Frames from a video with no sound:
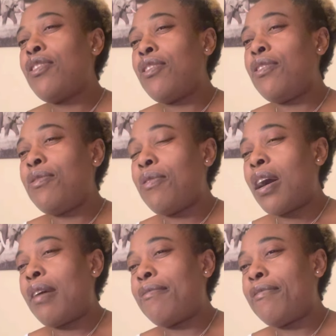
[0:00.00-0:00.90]
you
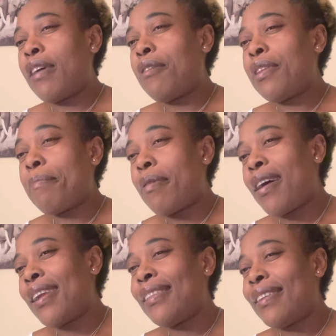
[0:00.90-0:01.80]
have found a
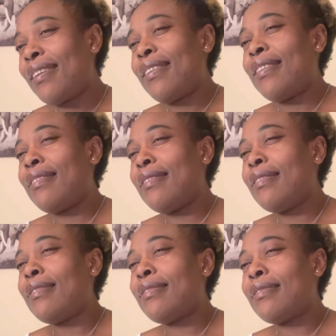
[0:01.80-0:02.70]
partner in
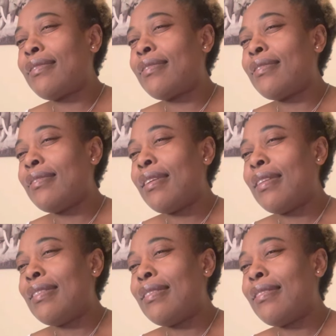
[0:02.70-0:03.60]
these
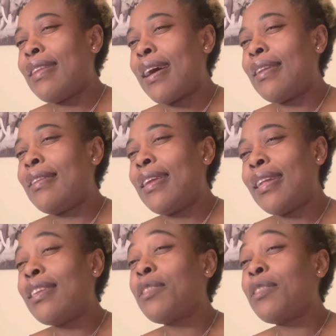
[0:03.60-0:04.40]
non-English